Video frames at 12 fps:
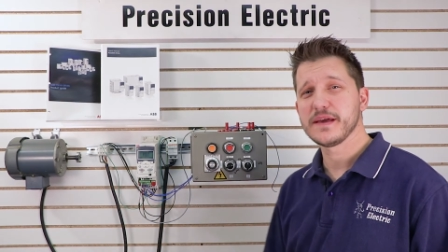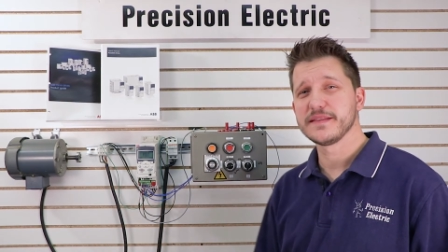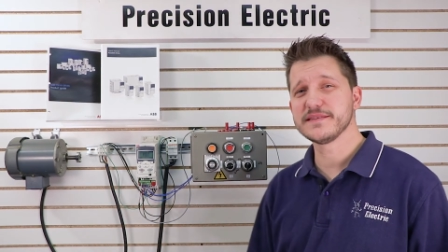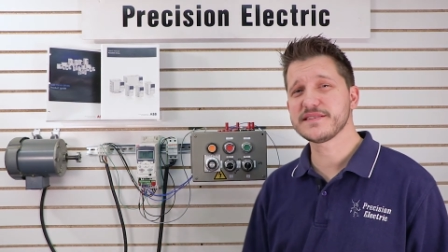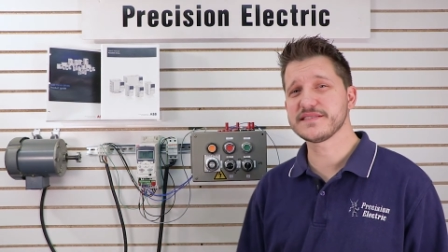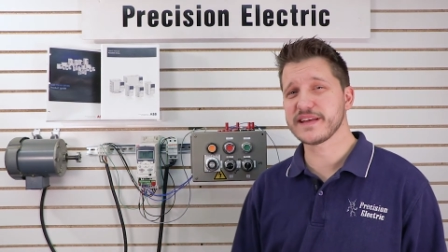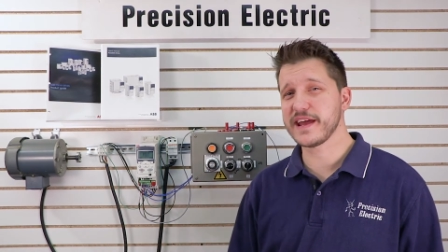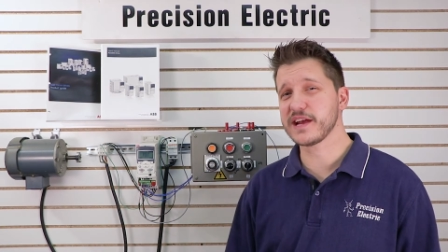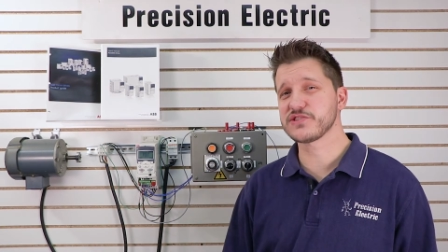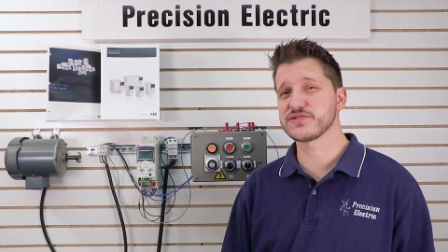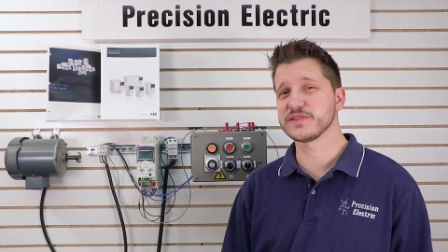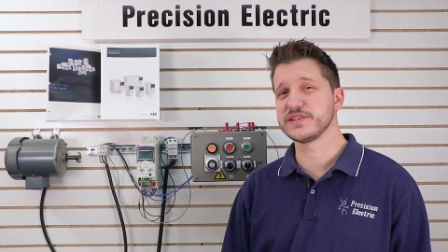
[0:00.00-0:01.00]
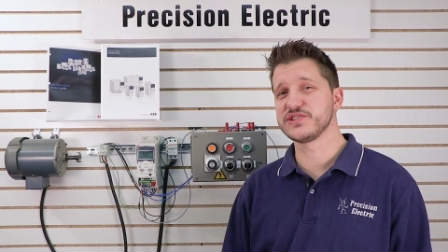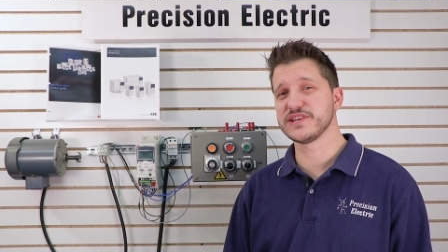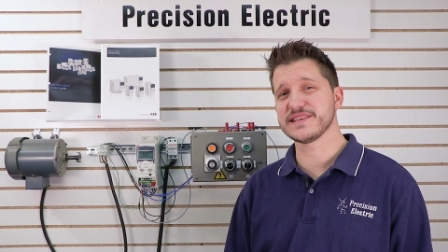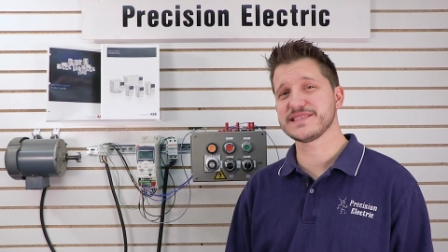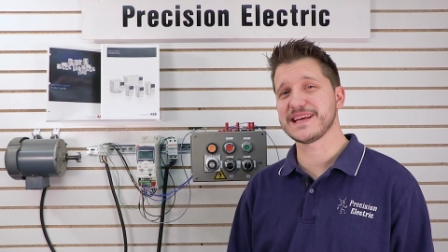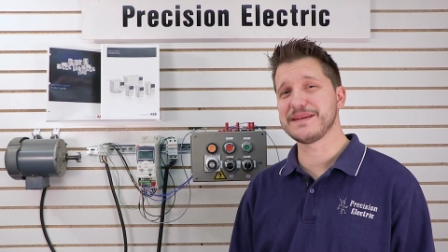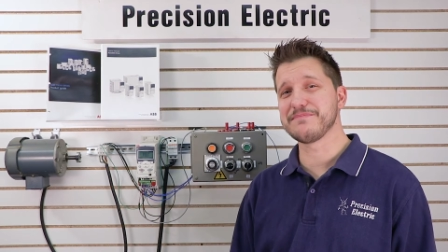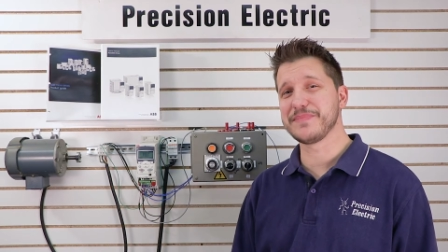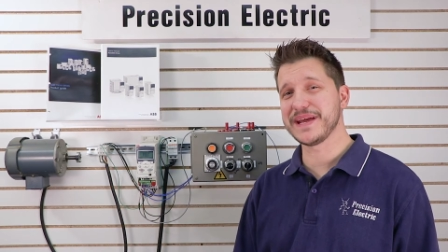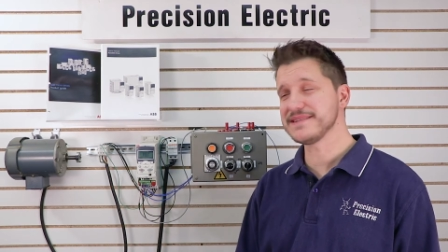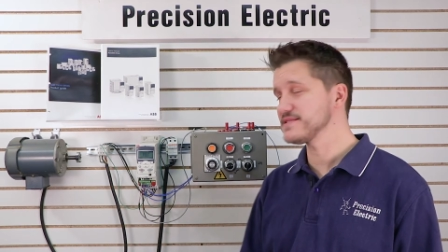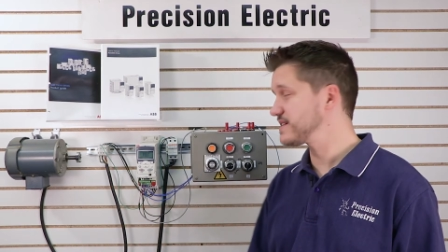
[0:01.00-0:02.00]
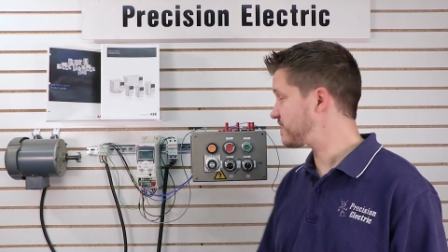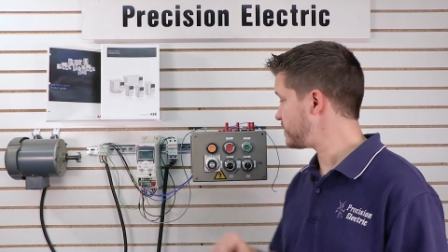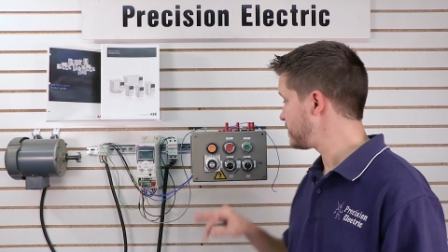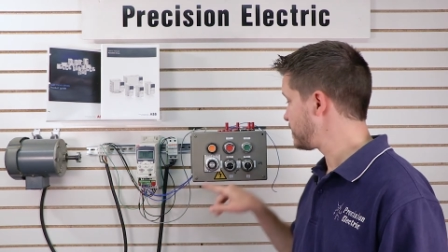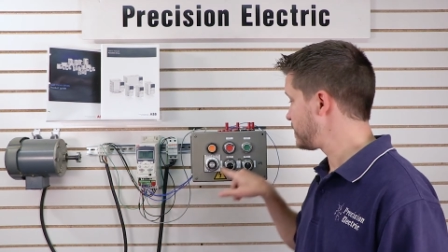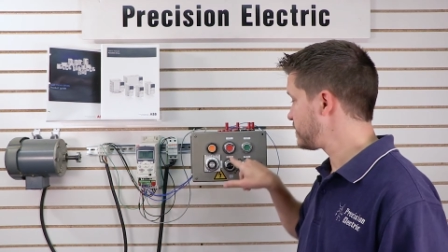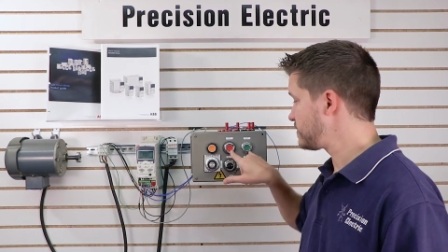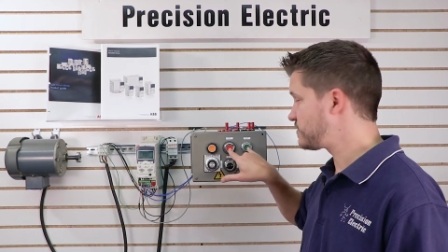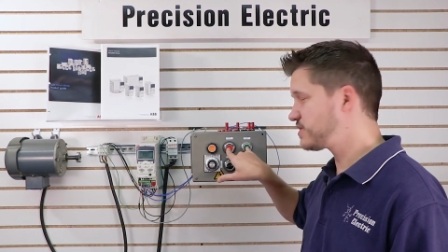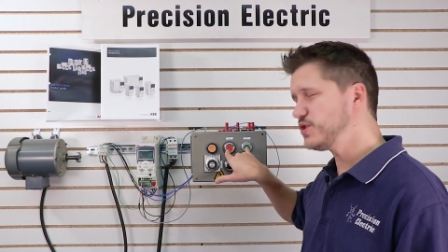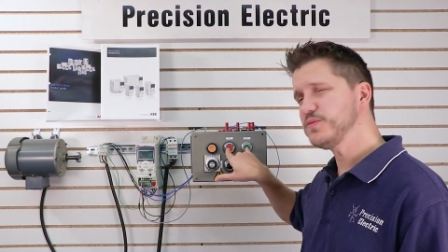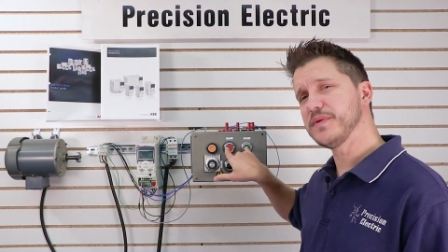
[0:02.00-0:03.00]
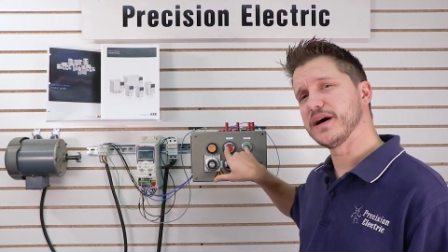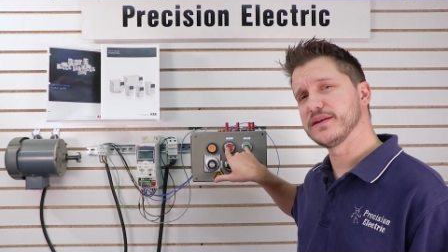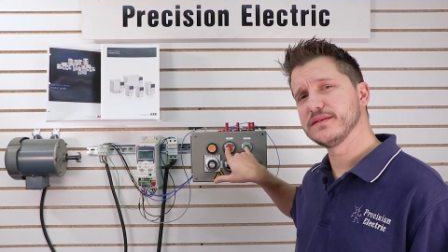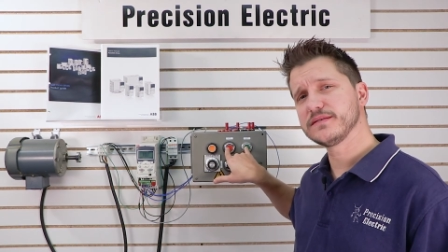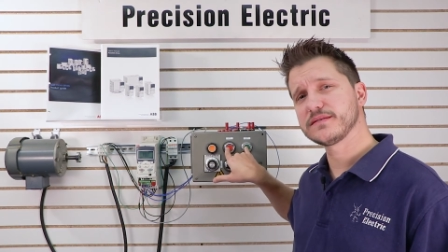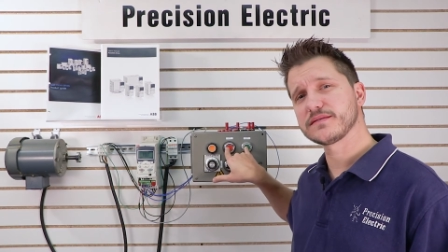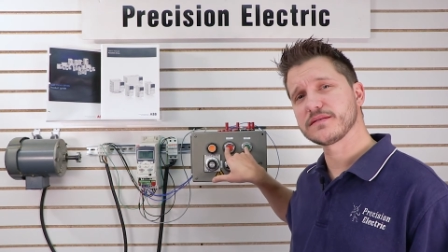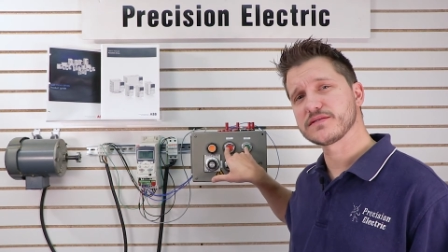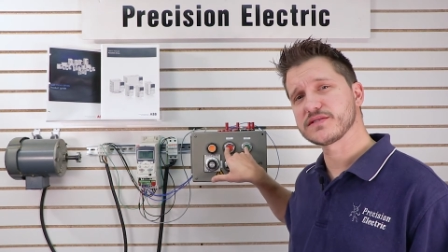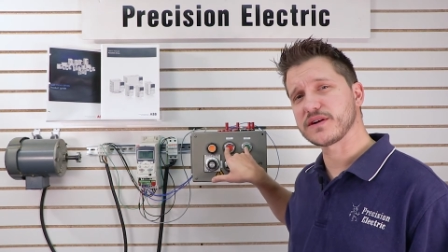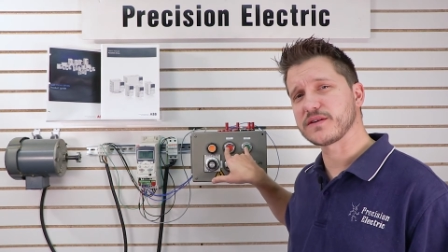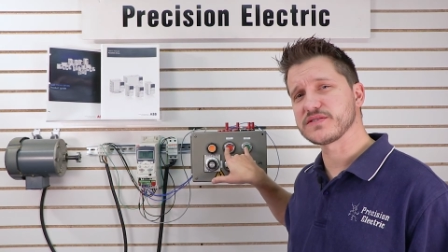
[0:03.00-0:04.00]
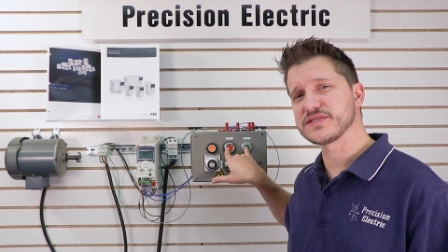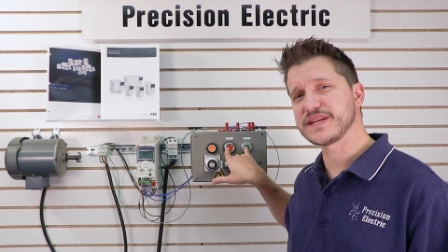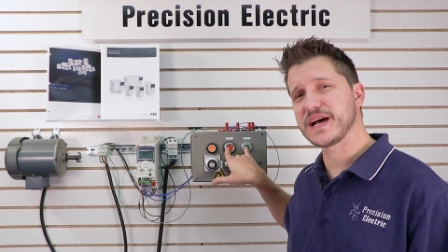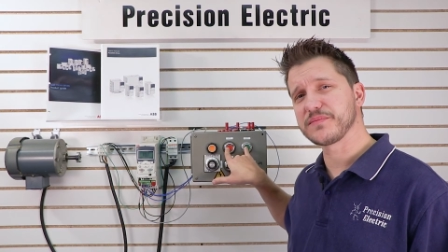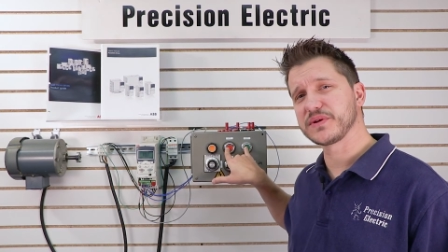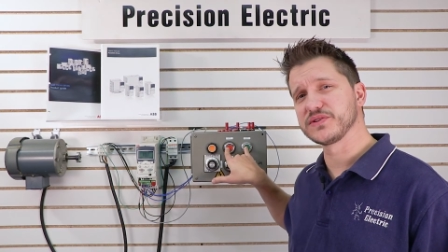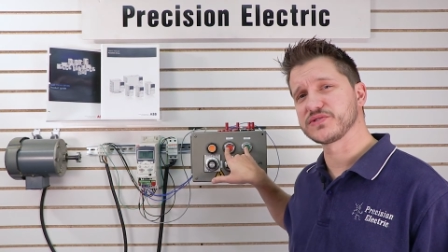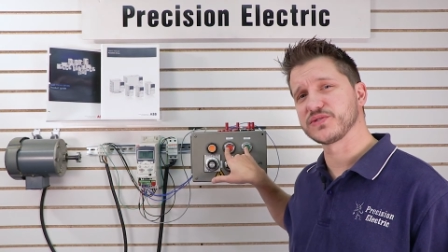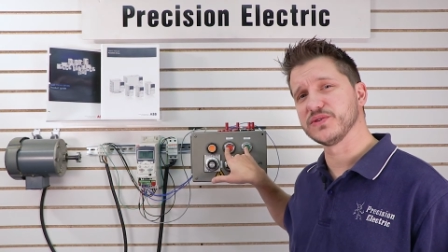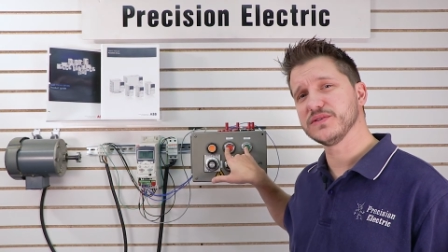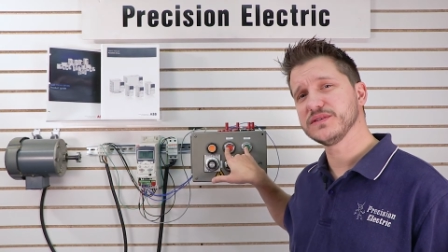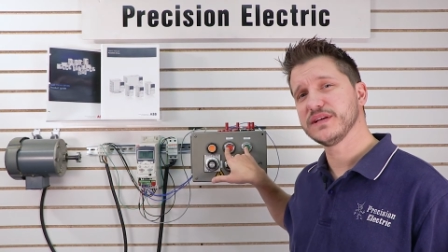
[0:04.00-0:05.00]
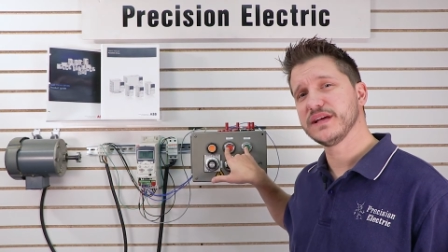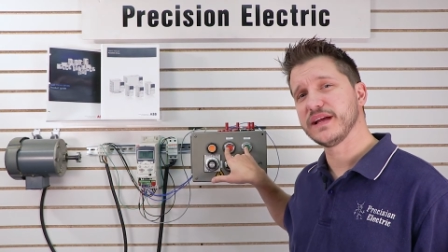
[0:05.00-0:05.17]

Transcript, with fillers: This is actually just a basic 2-button start-stop control,